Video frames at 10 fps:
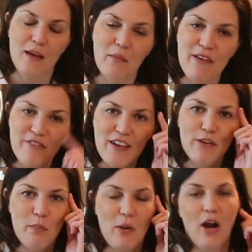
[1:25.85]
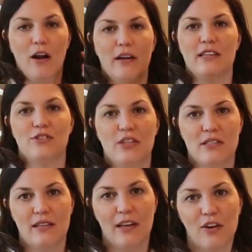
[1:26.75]
My favorite part is
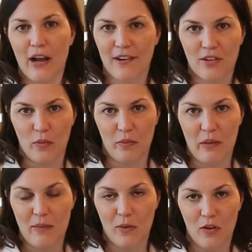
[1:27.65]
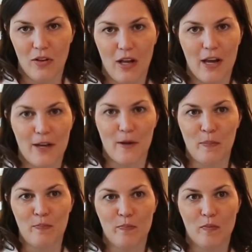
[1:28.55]
just the interaction with people.
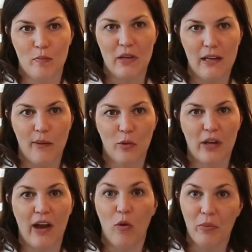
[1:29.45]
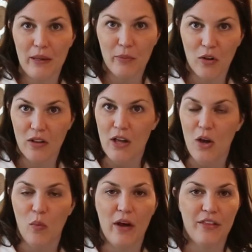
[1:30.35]
Being able to help people,
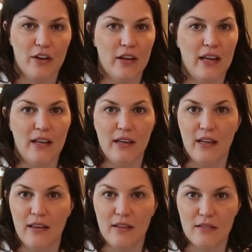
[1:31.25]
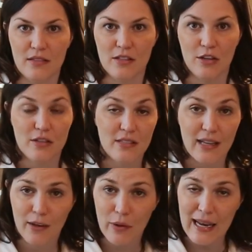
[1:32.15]
whether it is they're
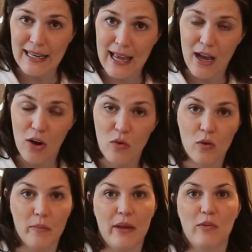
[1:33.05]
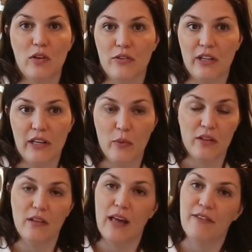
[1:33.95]
sick right now, or maybe they're dealing
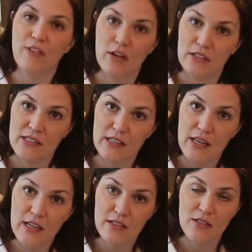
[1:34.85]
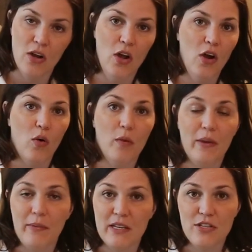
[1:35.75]
with a lifelong disease, or
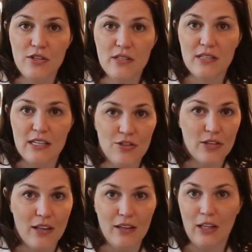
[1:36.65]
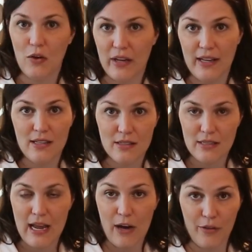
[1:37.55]
maybe it's just teaching little kids
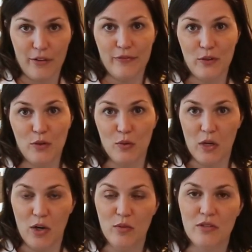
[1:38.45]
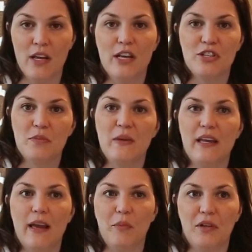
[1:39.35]
how their food grows. Just
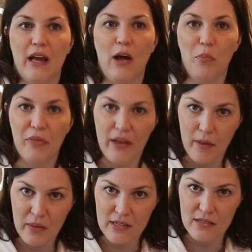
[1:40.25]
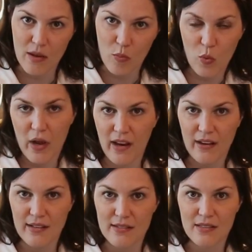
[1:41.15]
being able to help them in some
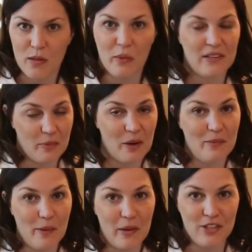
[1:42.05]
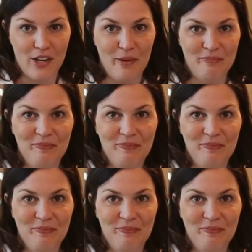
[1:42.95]
way is the best part about my job.